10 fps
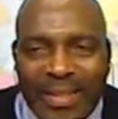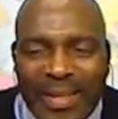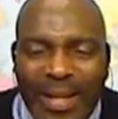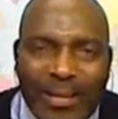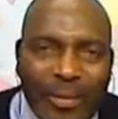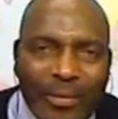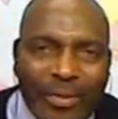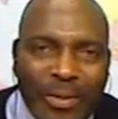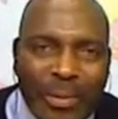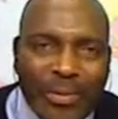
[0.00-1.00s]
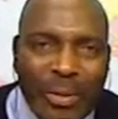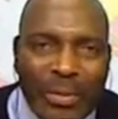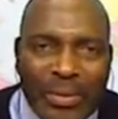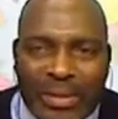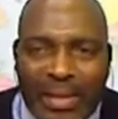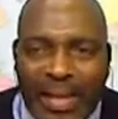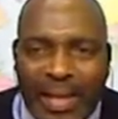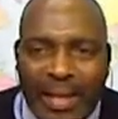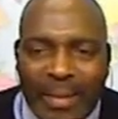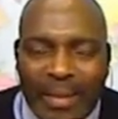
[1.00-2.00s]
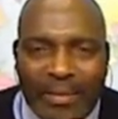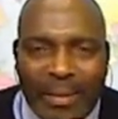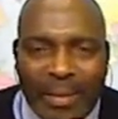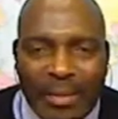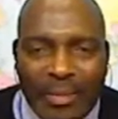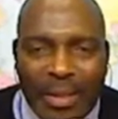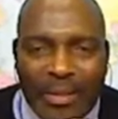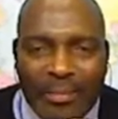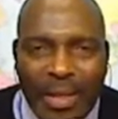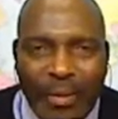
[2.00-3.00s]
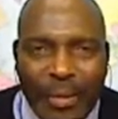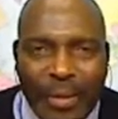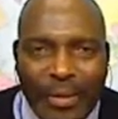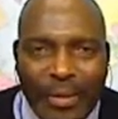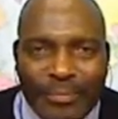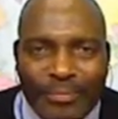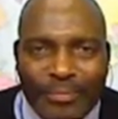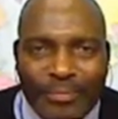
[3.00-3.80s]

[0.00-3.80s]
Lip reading: And I know General Tso's is not like I'm eating something really healthy or